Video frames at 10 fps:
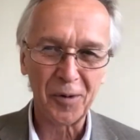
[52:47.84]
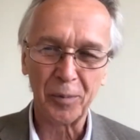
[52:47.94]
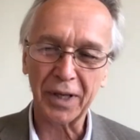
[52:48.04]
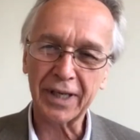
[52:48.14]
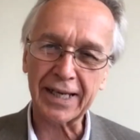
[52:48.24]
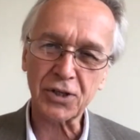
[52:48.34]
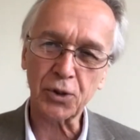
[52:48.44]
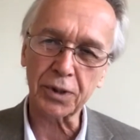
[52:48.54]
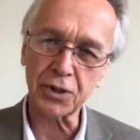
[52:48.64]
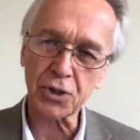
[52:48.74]
But yes,
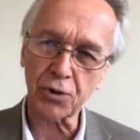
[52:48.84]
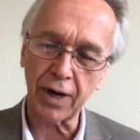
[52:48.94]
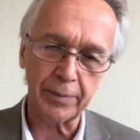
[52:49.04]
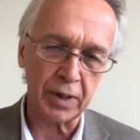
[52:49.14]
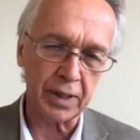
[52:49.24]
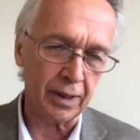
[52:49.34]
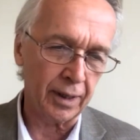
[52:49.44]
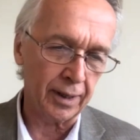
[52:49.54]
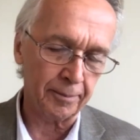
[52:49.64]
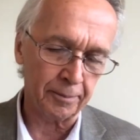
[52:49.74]
you were describing.
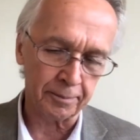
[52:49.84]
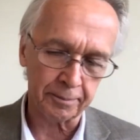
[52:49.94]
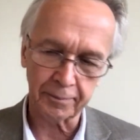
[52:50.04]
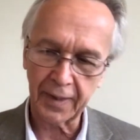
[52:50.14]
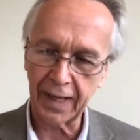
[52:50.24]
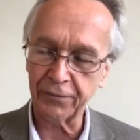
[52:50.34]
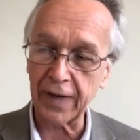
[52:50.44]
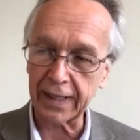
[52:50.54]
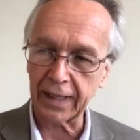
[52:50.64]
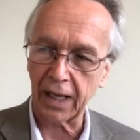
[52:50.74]
In
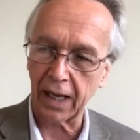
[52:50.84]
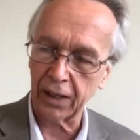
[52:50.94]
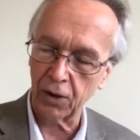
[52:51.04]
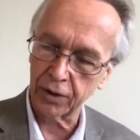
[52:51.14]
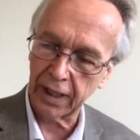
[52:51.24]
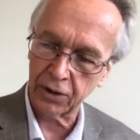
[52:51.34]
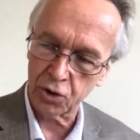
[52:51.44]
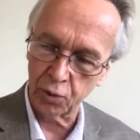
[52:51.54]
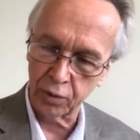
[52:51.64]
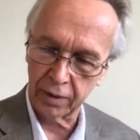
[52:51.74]
fact, I heard that
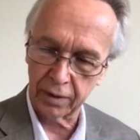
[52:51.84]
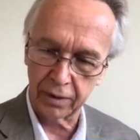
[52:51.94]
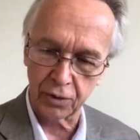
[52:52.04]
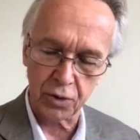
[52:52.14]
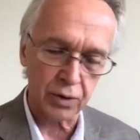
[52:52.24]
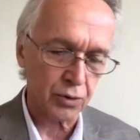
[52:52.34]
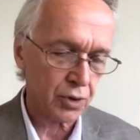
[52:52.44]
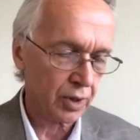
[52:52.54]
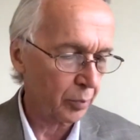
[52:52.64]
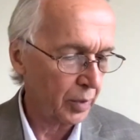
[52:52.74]
tune, your
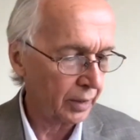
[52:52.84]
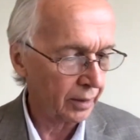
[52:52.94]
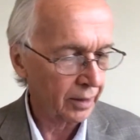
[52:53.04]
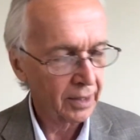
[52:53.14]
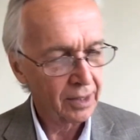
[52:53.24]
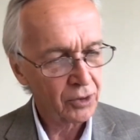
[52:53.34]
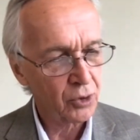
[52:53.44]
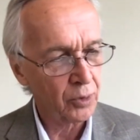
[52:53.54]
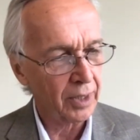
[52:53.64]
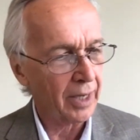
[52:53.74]
skipping
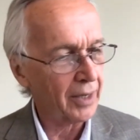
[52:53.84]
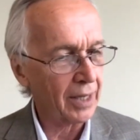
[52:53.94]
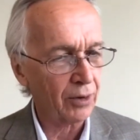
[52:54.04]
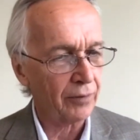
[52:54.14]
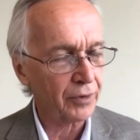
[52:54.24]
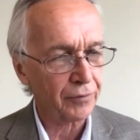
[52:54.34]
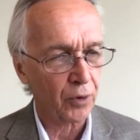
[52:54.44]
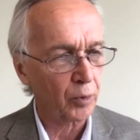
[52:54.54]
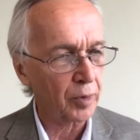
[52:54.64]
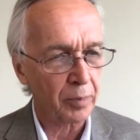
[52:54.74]
tune, and I loved the
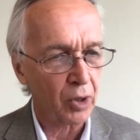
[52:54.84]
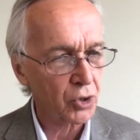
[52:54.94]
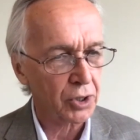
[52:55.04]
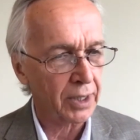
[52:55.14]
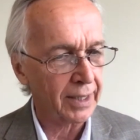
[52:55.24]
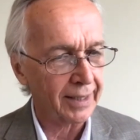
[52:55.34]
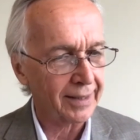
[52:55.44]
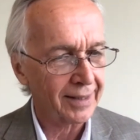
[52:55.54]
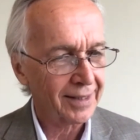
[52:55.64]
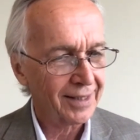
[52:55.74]
forward motion in
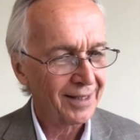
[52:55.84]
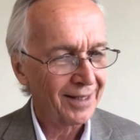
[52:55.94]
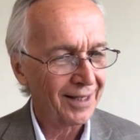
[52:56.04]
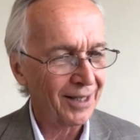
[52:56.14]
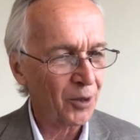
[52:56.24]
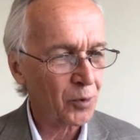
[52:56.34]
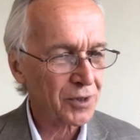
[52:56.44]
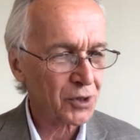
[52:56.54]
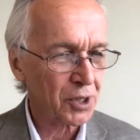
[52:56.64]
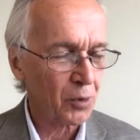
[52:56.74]
it, and it
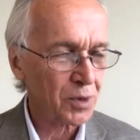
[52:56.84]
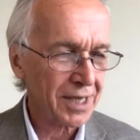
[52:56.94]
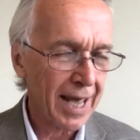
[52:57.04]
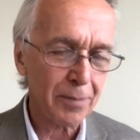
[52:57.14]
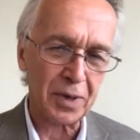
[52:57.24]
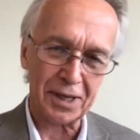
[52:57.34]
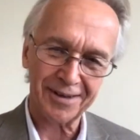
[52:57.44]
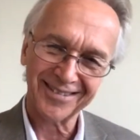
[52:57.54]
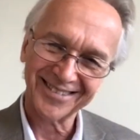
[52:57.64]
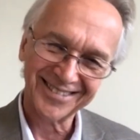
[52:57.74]
was happy.